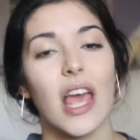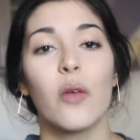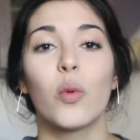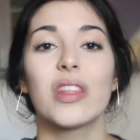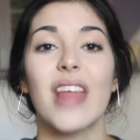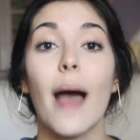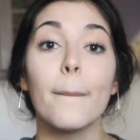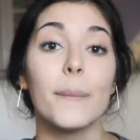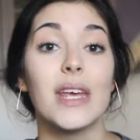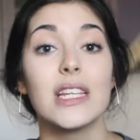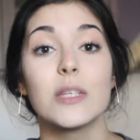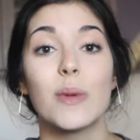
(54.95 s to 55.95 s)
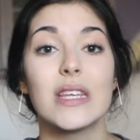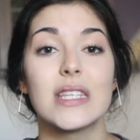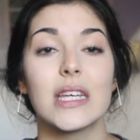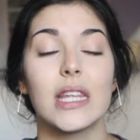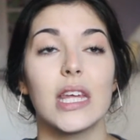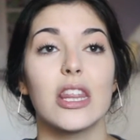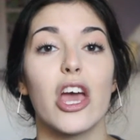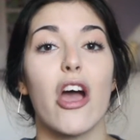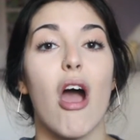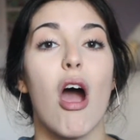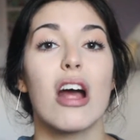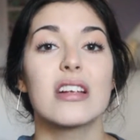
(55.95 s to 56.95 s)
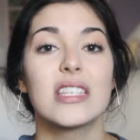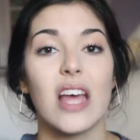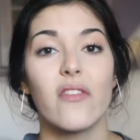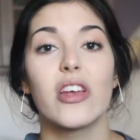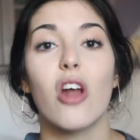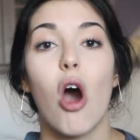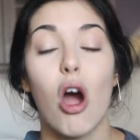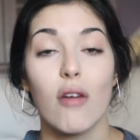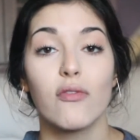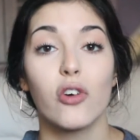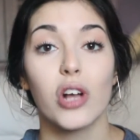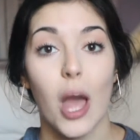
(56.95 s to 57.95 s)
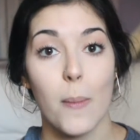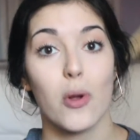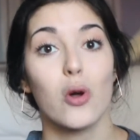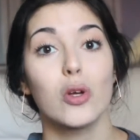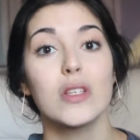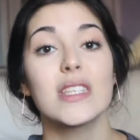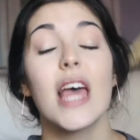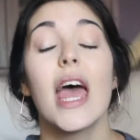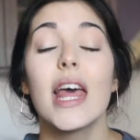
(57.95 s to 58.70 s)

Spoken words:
And what that means, basically, there are 7 harmful chemicals